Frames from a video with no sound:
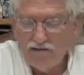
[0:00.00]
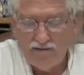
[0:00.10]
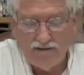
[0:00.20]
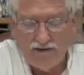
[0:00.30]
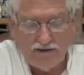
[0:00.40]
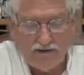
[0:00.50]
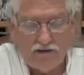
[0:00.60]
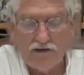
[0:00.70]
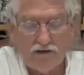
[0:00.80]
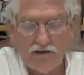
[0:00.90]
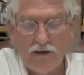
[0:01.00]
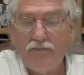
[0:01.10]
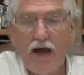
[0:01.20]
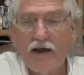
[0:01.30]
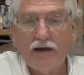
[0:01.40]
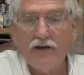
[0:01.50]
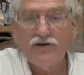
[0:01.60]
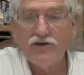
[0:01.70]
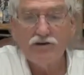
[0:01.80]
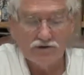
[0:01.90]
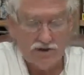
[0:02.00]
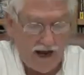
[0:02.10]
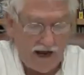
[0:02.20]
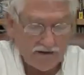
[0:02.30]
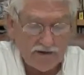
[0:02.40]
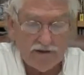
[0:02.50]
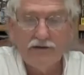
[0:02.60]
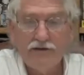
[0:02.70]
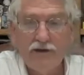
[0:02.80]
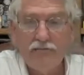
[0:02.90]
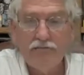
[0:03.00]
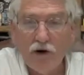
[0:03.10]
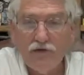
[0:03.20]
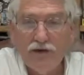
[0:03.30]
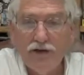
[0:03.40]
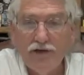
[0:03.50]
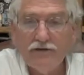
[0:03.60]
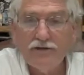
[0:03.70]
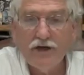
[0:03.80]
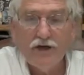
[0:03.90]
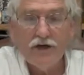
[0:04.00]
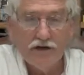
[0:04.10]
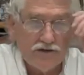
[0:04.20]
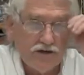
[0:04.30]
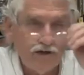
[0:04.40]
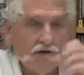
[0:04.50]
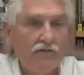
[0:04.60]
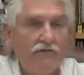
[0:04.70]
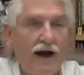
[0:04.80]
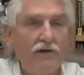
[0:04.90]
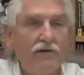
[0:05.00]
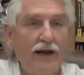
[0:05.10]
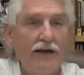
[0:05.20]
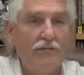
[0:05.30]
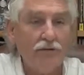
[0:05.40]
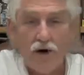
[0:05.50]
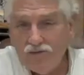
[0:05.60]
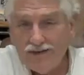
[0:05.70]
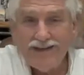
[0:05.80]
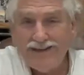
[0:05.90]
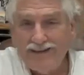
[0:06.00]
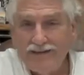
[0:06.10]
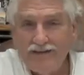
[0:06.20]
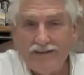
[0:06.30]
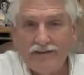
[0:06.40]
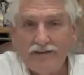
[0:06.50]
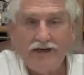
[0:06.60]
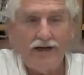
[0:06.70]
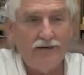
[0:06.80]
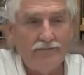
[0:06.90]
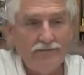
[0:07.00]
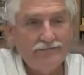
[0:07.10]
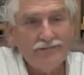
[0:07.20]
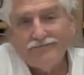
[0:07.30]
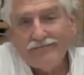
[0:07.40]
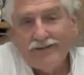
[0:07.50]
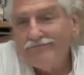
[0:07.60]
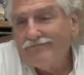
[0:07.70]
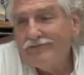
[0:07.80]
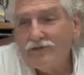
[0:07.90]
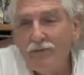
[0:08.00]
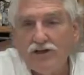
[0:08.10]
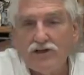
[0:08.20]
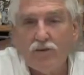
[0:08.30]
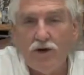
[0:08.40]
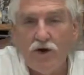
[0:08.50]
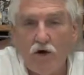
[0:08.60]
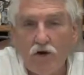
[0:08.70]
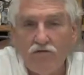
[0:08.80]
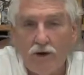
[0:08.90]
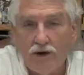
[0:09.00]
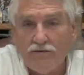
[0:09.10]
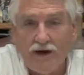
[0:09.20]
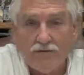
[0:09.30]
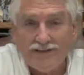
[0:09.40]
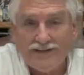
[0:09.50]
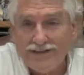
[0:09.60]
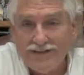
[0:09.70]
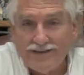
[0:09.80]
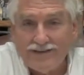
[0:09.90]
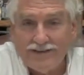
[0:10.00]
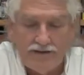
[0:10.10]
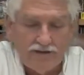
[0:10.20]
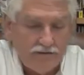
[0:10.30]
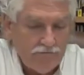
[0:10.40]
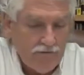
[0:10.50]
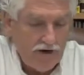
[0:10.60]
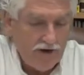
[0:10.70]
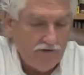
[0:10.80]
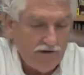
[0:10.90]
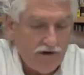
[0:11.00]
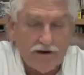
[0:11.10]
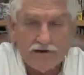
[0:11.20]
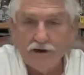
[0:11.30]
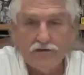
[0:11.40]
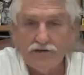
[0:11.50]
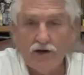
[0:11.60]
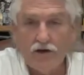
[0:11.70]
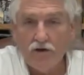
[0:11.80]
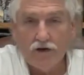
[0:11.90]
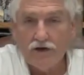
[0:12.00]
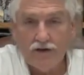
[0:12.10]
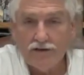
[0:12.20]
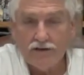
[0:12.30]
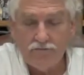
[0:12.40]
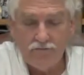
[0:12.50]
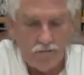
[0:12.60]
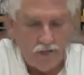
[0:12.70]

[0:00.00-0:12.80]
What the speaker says: These are just lymphatic issues. Acids, proteins. Consider a viral like a protein. As much as we know of what a virus is, they're not a single-cell organism.